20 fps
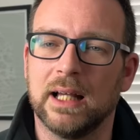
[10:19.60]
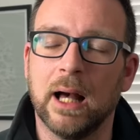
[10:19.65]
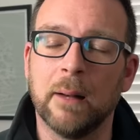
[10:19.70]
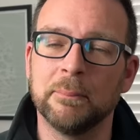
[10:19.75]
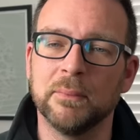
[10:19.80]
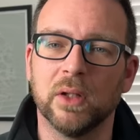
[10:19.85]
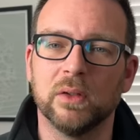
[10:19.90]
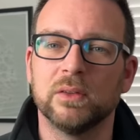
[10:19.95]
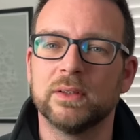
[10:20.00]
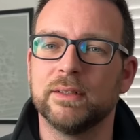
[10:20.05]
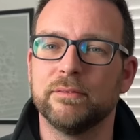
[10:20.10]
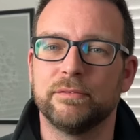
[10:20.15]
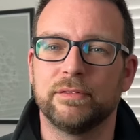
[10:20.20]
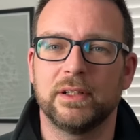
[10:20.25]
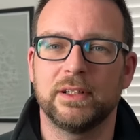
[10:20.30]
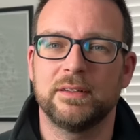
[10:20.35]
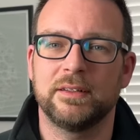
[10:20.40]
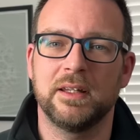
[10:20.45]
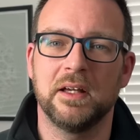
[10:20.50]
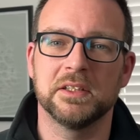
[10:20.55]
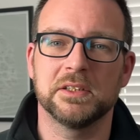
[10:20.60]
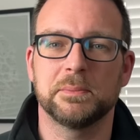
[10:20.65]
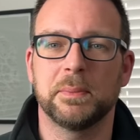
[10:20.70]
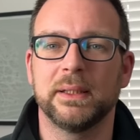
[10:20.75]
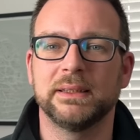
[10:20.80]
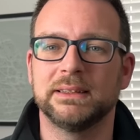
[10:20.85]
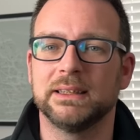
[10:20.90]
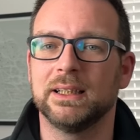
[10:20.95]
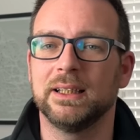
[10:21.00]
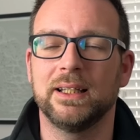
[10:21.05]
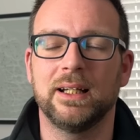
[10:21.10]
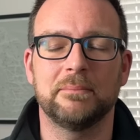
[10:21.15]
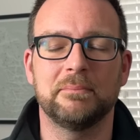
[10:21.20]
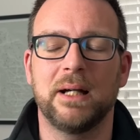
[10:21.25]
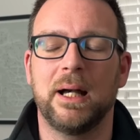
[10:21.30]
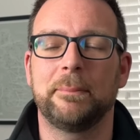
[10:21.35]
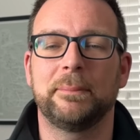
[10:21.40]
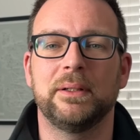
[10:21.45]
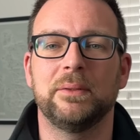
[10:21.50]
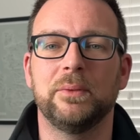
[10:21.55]
I'm not looking for anything else basically. I'm
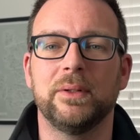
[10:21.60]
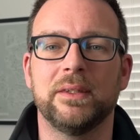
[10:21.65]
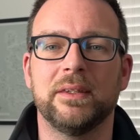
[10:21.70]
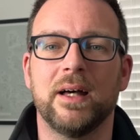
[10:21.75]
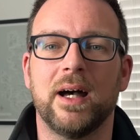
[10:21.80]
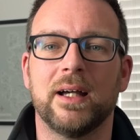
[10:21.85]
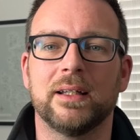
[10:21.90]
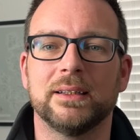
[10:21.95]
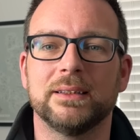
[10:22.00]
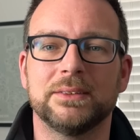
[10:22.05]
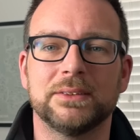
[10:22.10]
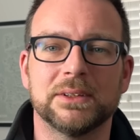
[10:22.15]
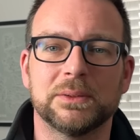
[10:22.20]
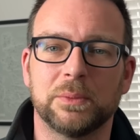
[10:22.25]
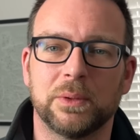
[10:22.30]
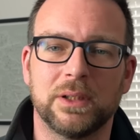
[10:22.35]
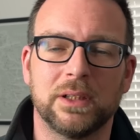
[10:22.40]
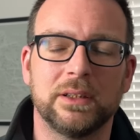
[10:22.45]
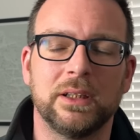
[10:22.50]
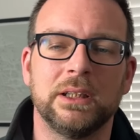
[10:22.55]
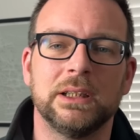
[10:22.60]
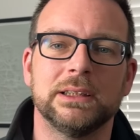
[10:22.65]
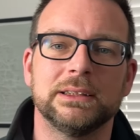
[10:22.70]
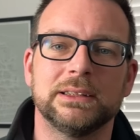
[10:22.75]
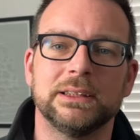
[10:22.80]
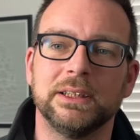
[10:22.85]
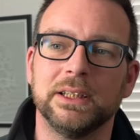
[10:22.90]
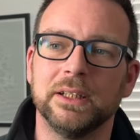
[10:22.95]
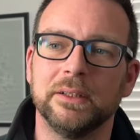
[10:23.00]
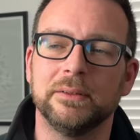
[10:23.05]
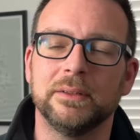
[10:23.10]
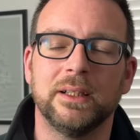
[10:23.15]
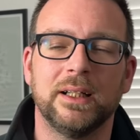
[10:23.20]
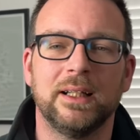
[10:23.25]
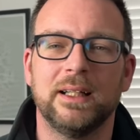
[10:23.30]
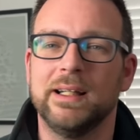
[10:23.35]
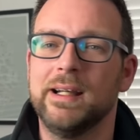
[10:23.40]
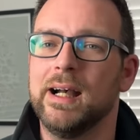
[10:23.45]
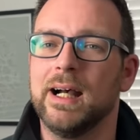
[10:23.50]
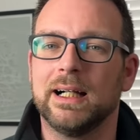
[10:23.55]
happy with that. It does what I need it to do.
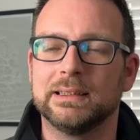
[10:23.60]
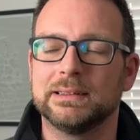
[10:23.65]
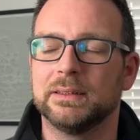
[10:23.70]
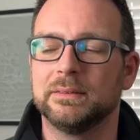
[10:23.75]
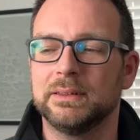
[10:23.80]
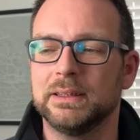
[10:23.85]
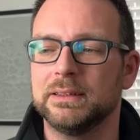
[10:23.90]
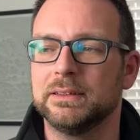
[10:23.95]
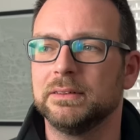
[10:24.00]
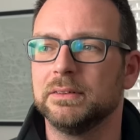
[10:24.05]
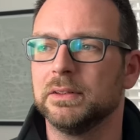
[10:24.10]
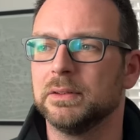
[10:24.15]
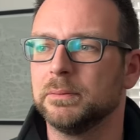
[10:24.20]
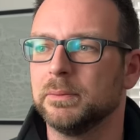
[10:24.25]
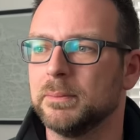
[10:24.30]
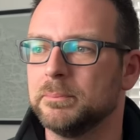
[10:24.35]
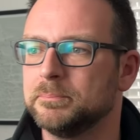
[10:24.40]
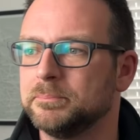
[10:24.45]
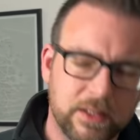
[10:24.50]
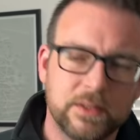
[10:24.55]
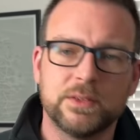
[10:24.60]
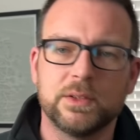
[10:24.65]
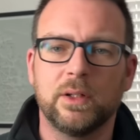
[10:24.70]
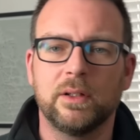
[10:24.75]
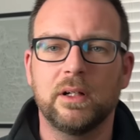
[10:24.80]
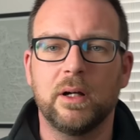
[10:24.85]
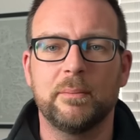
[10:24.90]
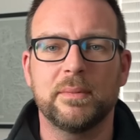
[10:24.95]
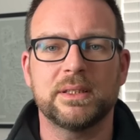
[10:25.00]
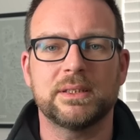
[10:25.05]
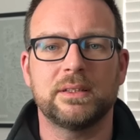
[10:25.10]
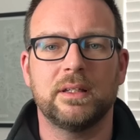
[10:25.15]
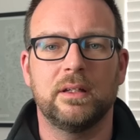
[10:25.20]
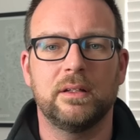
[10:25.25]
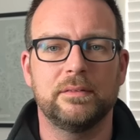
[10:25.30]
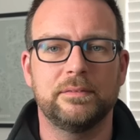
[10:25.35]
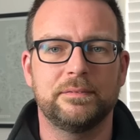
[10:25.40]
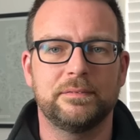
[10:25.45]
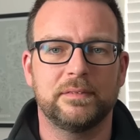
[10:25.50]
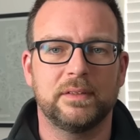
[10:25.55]
I don't need another one. So I got
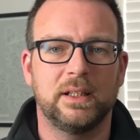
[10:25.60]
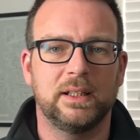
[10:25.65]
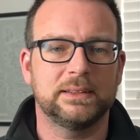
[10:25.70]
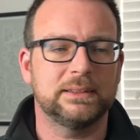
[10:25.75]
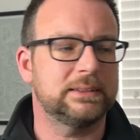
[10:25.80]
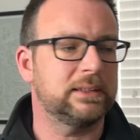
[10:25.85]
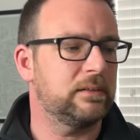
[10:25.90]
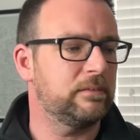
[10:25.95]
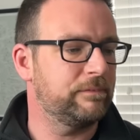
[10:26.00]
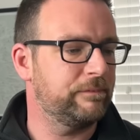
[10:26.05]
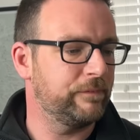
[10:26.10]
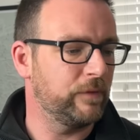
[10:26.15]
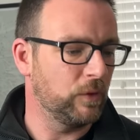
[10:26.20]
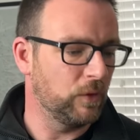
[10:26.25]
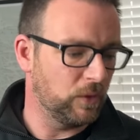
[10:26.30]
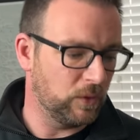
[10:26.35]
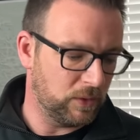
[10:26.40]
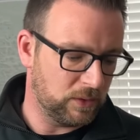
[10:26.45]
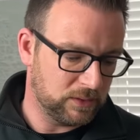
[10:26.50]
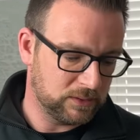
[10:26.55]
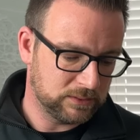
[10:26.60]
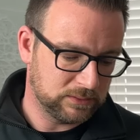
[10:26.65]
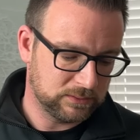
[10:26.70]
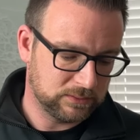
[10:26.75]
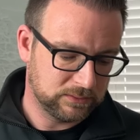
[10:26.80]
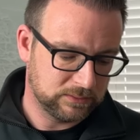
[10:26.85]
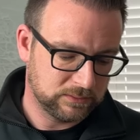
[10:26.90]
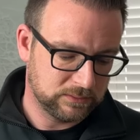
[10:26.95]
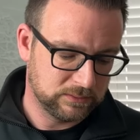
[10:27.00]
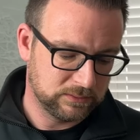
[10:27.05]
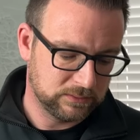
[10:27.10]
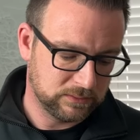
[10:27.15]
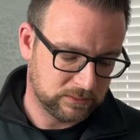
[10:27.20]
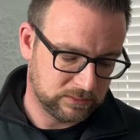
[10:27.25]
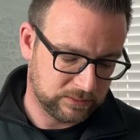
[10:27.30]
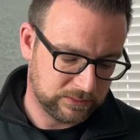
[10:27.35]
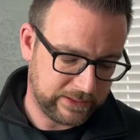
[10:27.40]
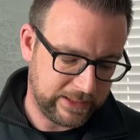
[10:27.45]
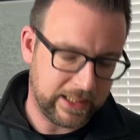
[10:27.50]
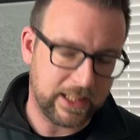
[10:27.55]
myself, as I said, 4
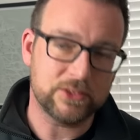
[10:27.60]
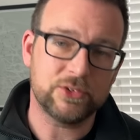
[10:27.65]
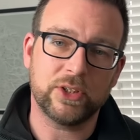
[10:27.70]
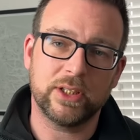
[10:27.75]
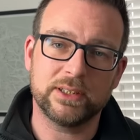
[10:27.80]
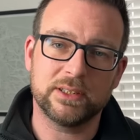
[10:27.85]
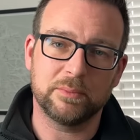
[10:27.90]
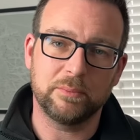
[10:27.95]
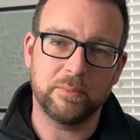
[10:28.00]
dehydrated